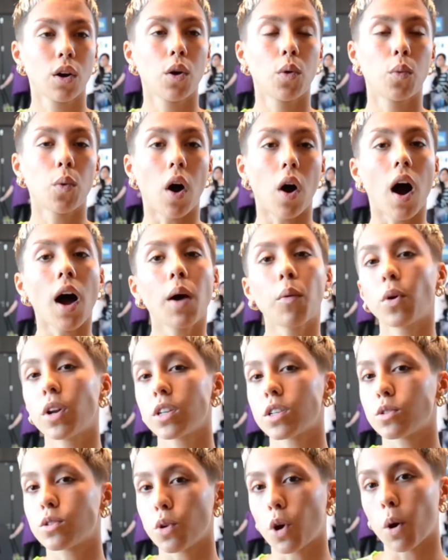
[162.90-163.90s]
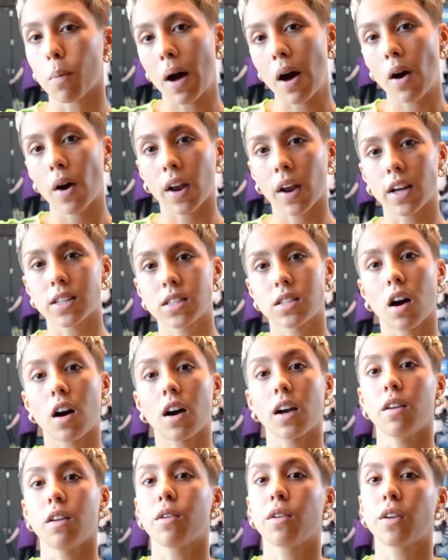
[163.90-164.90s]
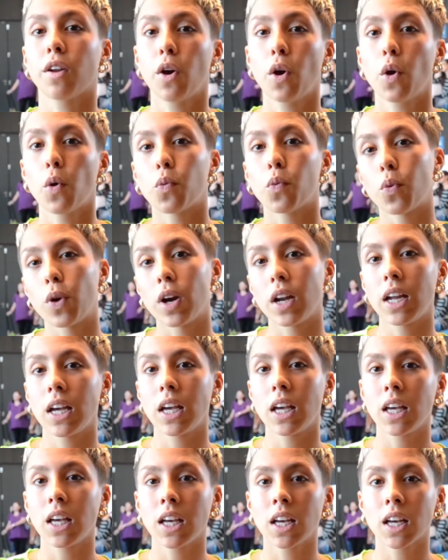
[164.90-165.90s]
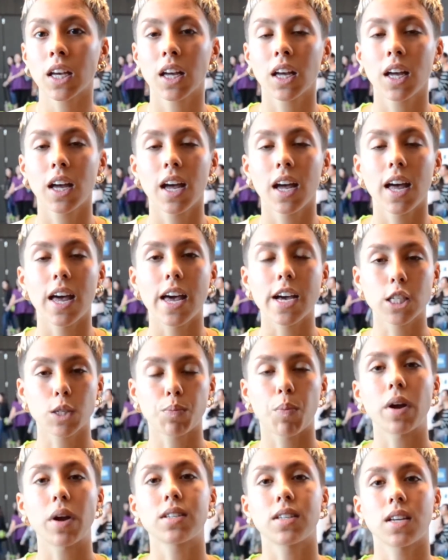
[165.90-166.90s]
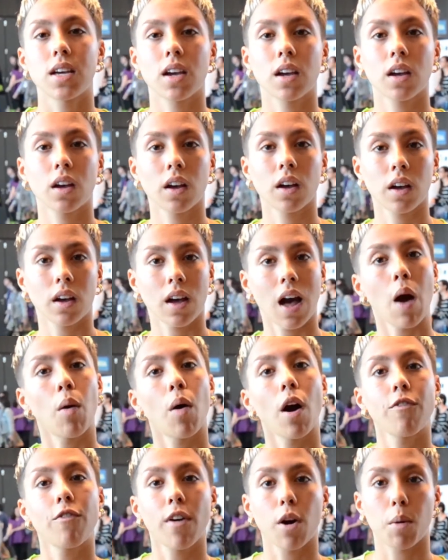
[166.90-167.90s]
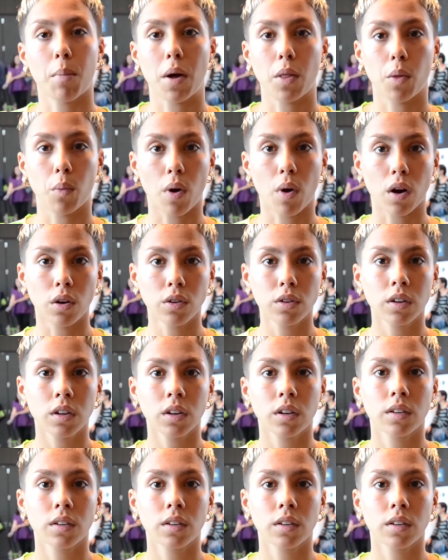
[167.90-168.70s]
what I wanted to talk about, and I started really expressing how I felt about the world.